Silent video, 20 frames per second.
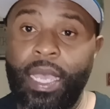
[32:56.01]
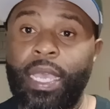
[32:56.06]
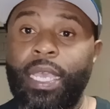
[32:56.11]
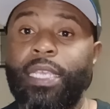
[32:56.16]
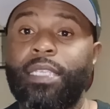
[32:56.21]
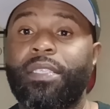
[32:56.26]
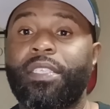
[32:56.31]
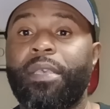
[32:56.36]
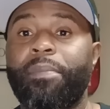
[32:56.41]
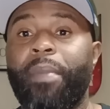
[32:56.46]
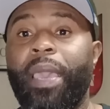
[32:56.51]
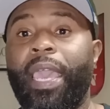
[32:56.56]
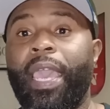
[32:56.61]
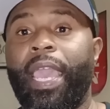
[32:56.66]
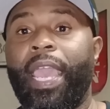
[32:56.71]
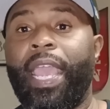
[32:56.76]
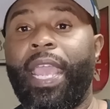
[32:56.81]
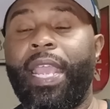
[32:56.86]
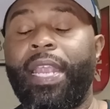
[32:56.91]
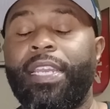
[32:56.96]
he said,
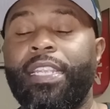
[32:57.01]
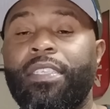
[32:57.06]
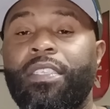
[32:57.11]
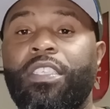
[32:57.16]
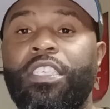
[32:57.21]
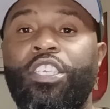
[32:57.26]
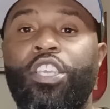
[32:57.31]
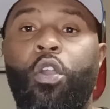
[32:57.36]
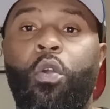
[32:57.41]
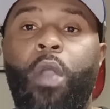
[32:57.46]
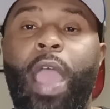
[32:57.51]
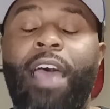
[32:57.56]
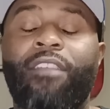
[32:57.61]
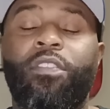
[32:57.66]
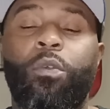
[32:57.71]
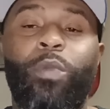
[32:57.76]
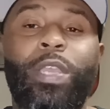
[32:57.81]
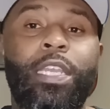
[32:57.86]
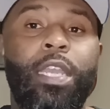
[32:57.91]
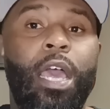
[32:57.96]
man, the CO, after
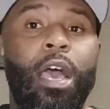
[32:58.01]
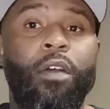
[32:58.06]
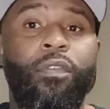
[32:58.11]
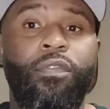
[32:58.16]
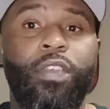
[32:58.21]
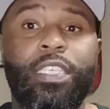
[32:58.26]
we left,